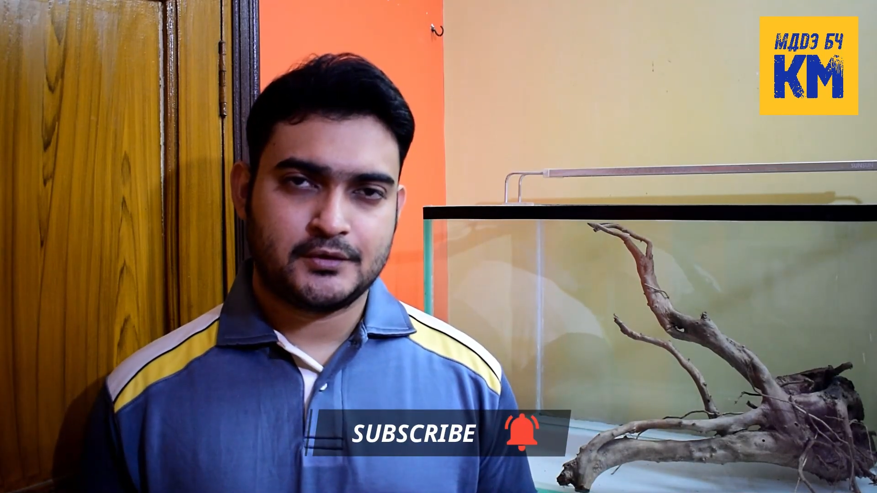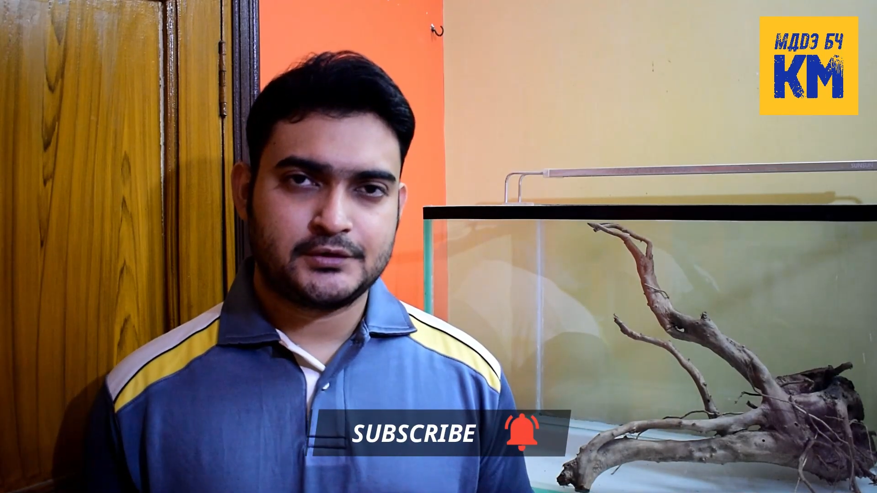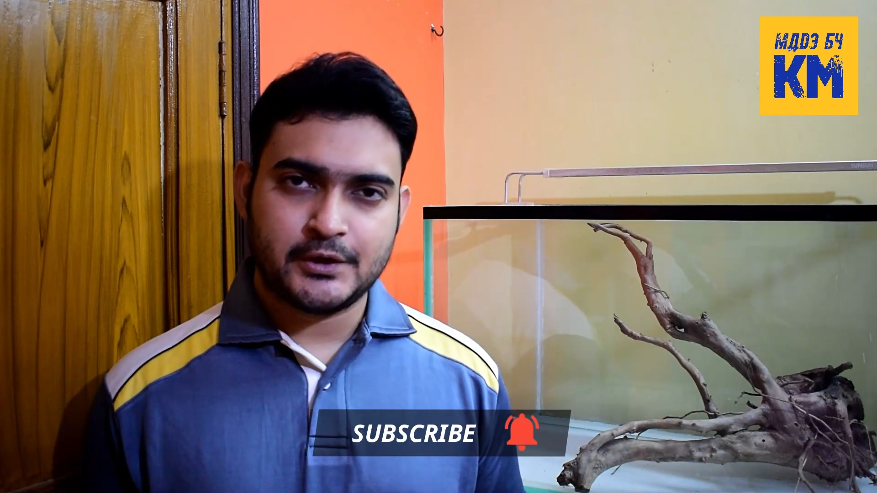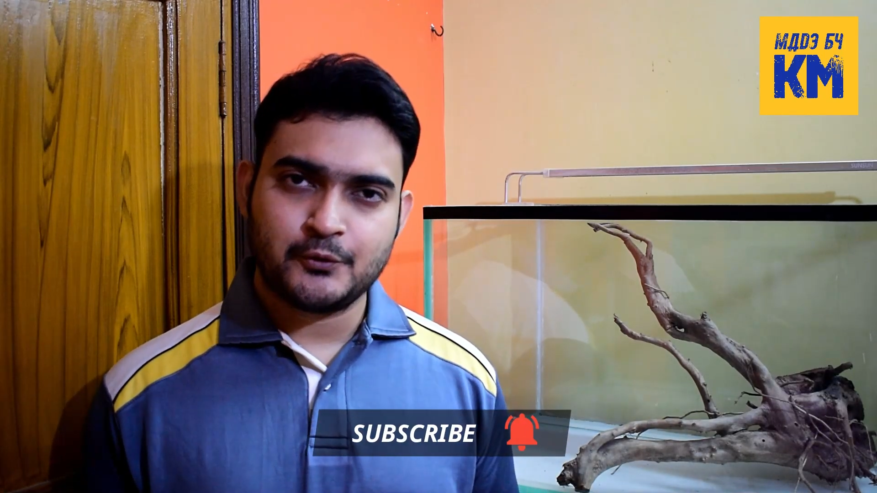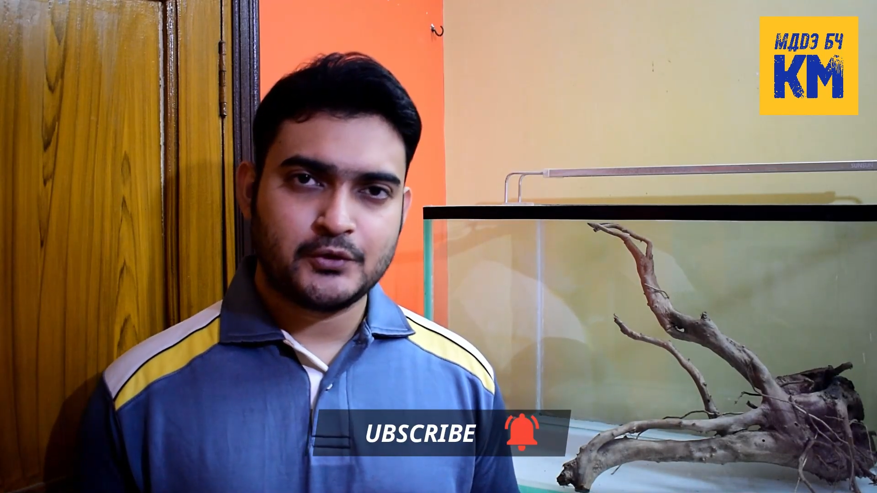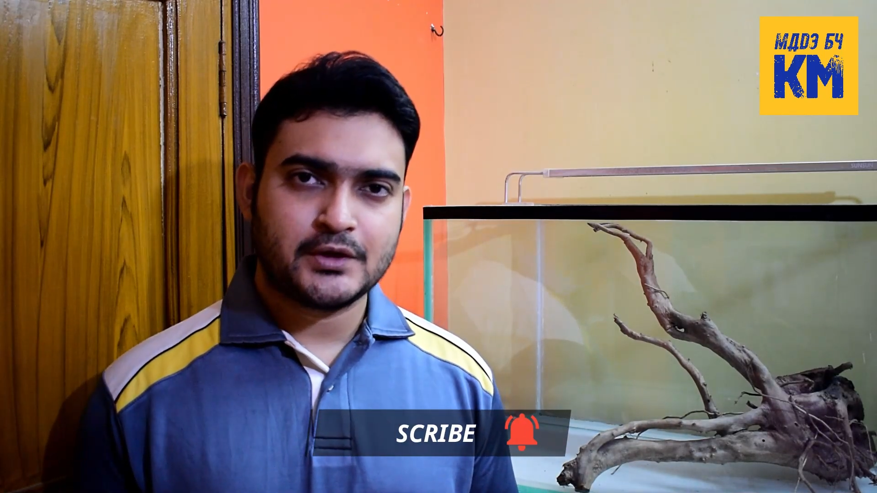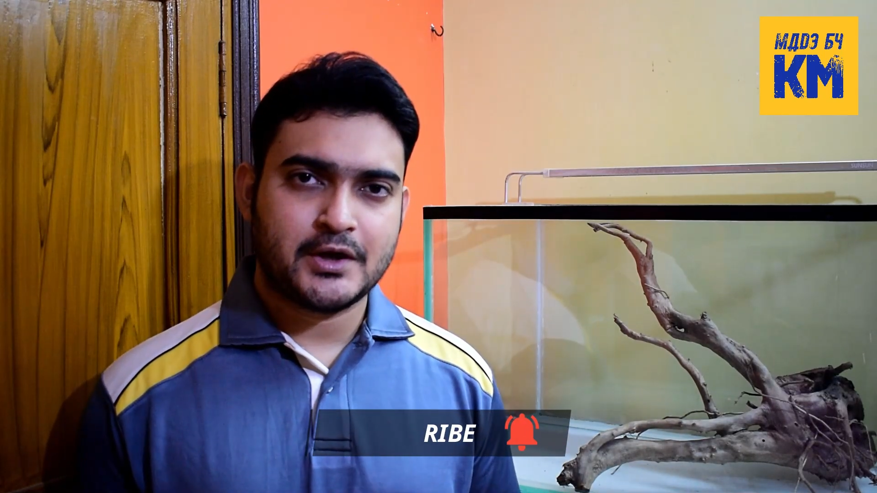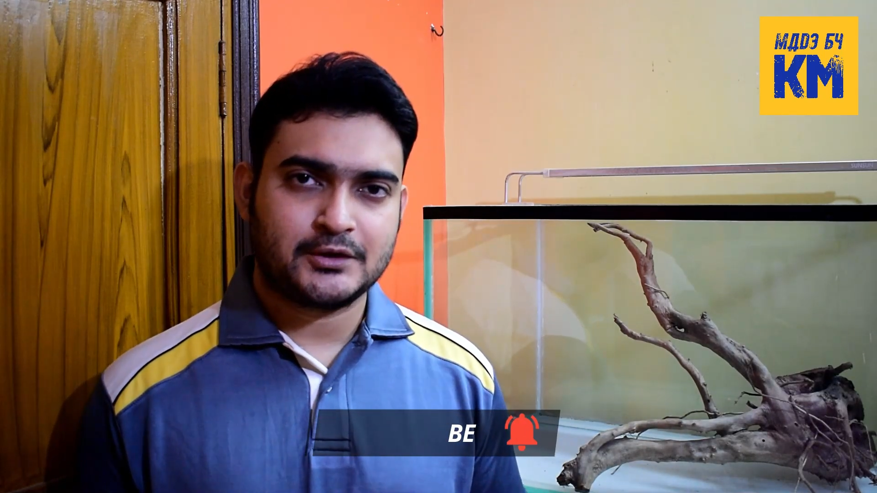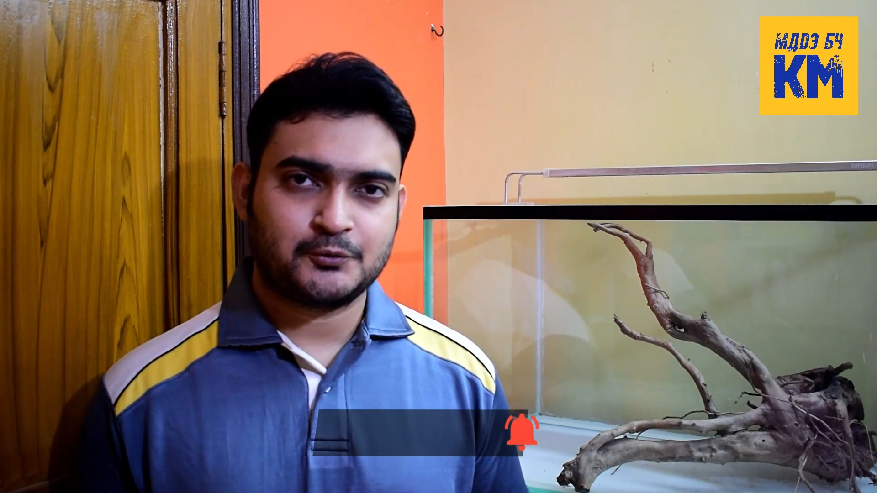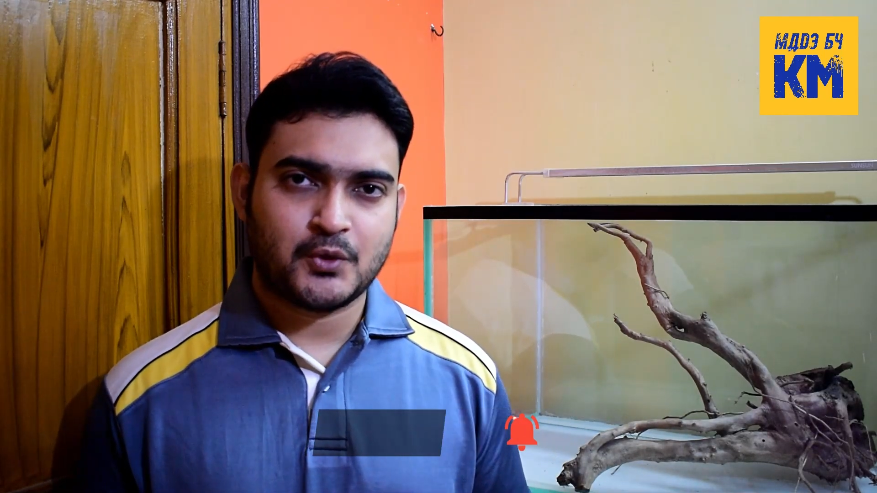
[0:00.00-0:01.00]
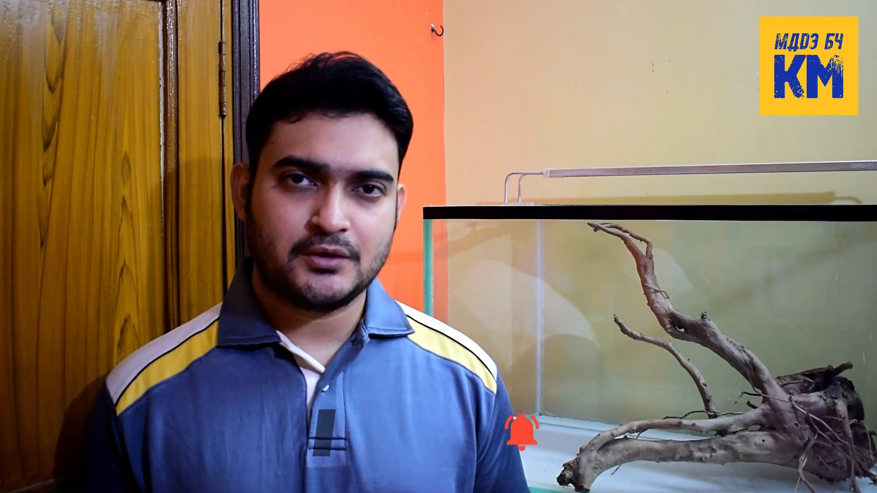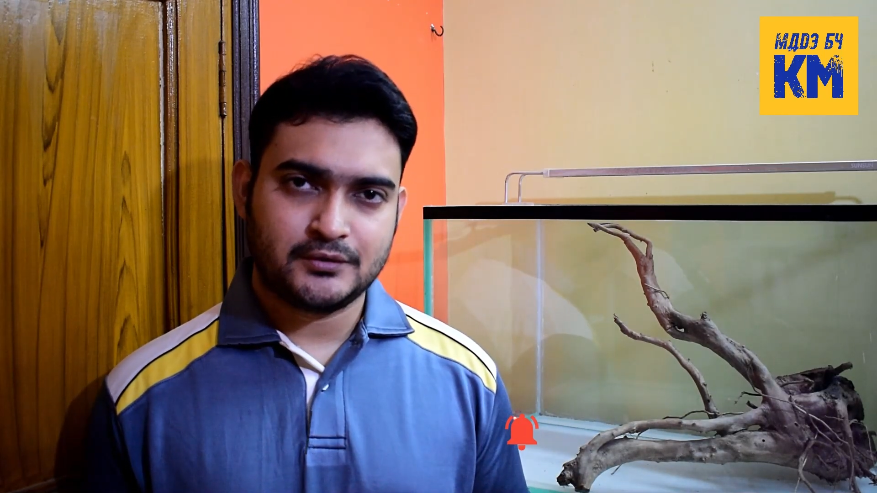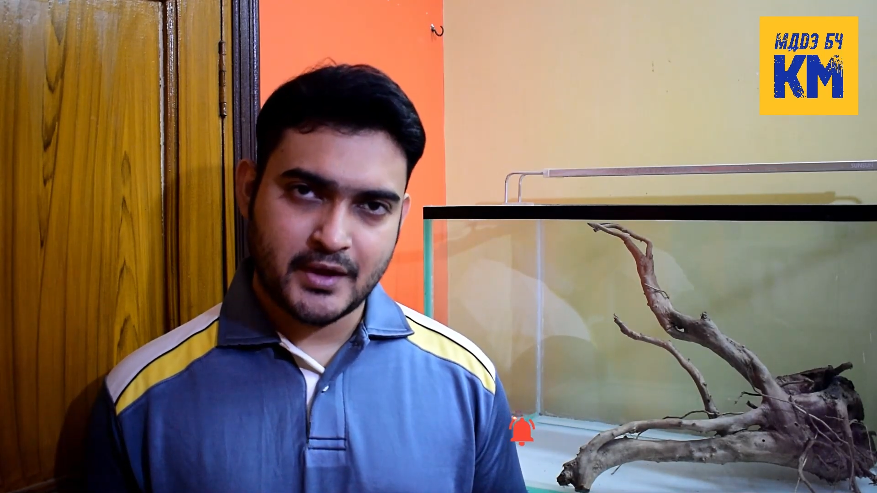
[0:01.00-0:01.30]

See you in the next one.